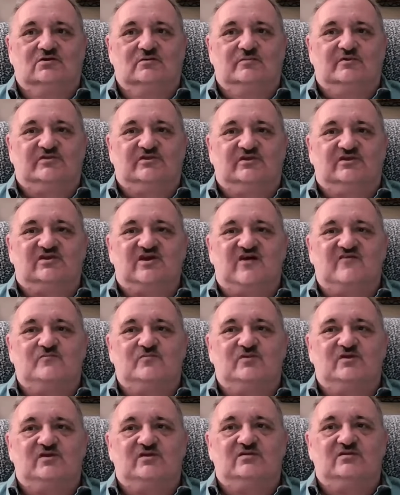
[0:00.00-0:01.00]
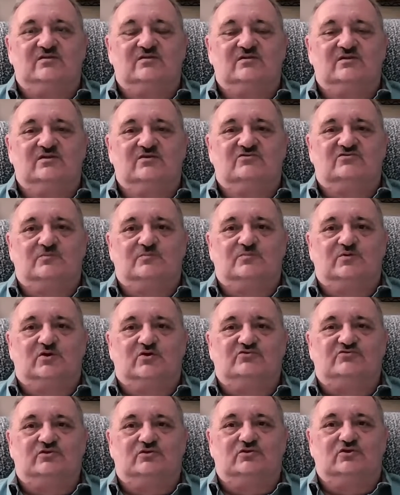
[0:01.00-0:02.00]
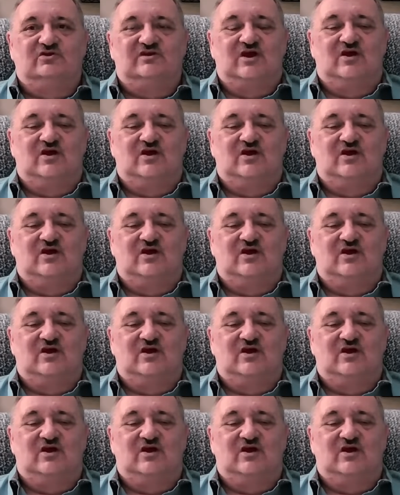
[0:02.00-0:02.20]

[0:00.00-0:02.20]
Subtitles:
But the government is supposed to look